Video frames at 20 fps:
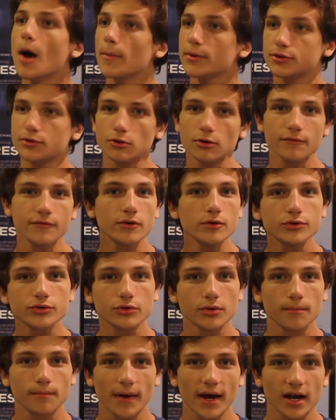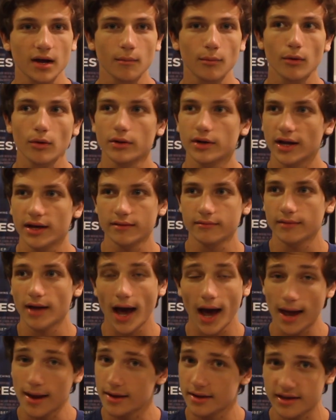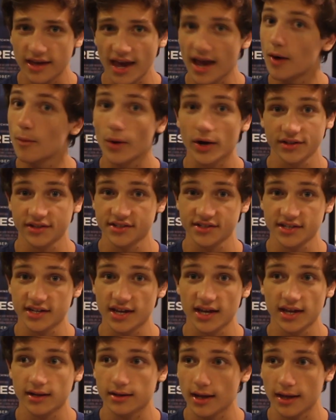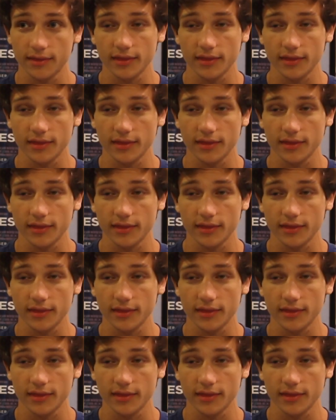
but the reviews are impeccable, and I can't wait to see it. And I